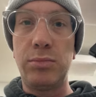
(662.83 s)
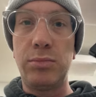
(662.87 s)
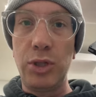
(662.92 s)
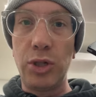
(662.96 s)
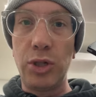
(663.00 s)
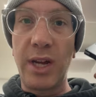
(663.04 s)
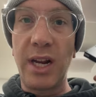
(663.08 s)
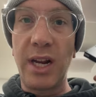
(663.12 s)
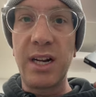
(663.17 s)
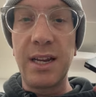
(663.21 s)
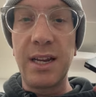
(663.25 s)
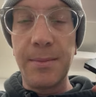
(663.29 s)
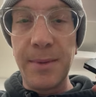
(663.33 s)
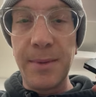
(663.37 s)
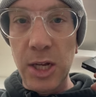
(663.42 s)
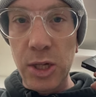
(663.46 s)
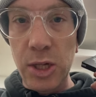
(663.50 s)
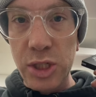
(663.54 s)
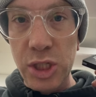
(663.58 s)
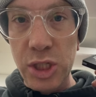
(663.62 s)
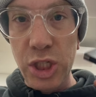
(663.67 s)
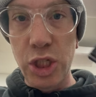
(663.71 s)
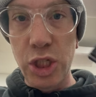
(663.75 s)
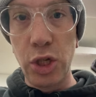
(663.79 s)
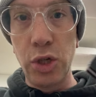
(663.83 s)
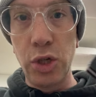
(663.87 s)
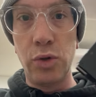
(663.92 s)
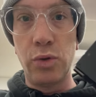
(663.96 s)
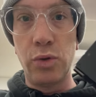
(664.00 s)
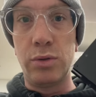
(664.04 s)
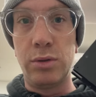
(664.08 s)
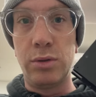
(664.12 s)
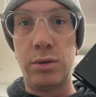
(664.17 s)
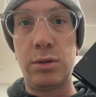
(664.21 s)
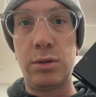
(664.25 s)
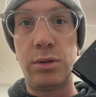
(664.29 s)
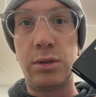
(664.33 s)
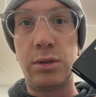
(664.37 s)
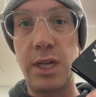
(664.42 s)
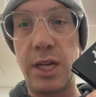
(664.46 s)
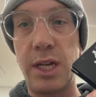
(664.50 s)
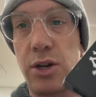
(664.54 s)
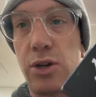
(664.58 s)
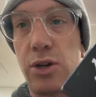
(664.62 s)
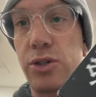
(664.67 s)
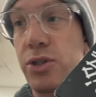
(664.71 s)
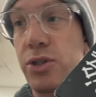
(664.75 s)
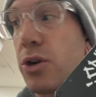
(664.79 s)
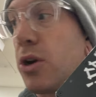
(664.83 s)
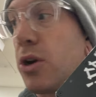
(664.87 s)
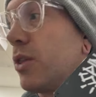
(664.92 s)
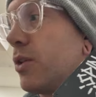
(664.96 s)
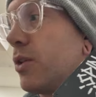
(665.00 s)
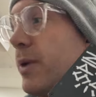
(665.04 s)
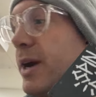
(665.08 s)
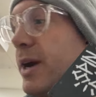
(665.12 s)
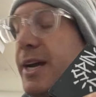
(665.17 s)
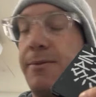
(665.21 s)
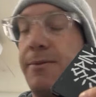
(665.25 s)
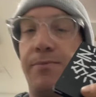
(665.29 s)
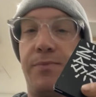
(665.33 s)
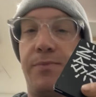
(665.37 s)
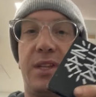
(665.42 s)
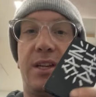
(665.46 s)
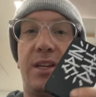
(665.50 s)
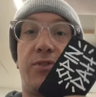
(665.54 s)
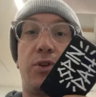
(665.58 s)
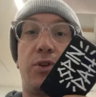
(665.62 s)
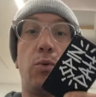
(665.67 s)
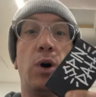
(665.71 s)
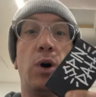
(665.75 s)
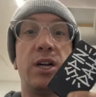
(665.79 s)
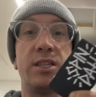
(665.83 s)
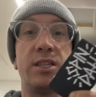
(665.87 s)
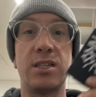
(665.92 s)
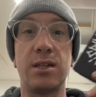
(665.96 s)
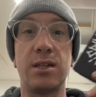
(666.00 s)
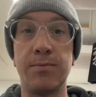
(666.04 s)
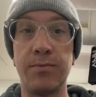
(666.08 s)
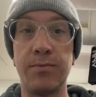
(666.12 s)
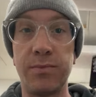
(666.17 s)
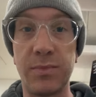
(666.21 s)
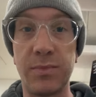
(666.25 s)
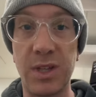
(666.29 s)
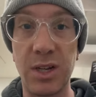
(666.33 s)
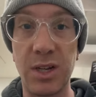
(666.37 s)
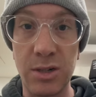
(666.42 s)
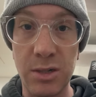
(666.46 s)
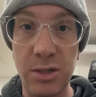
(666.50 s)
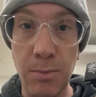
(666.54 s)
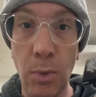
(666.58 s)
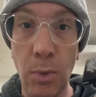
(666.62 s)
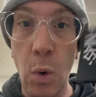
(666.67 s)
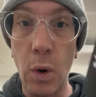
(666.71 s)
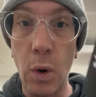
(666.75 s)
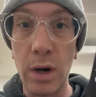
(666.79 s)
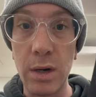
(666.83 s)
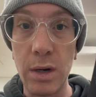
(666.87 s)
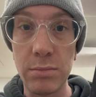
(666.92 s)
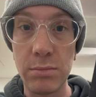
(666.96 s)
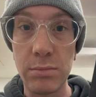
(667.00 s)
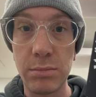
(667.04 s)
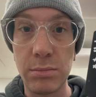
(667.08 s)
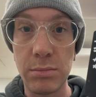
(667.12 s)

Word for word: You'll get an email soon that yours are on the way. If you want some, there's more.